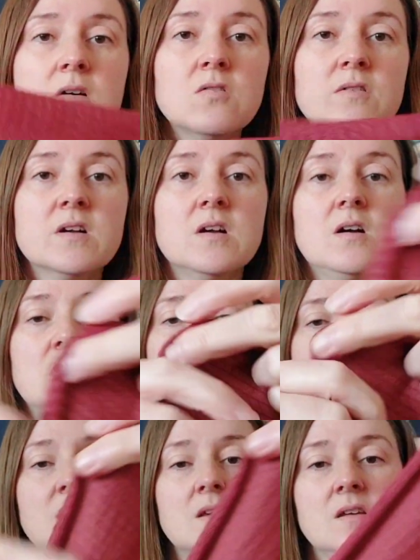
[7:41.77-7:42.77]
or a
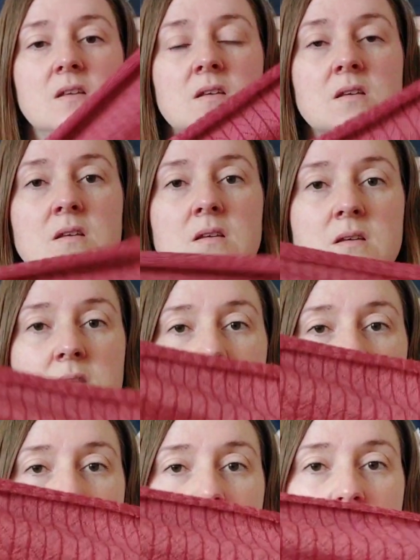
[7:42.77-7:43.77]
cardigan.
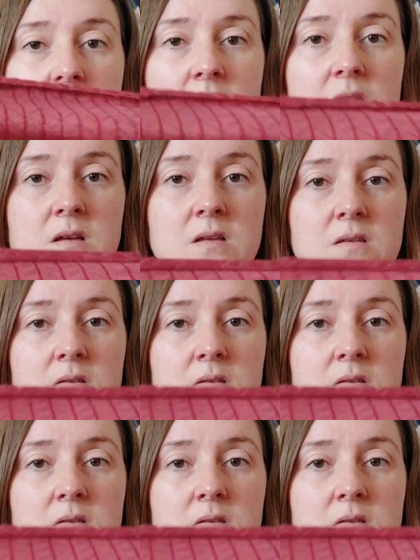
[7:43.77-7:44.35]
There we are.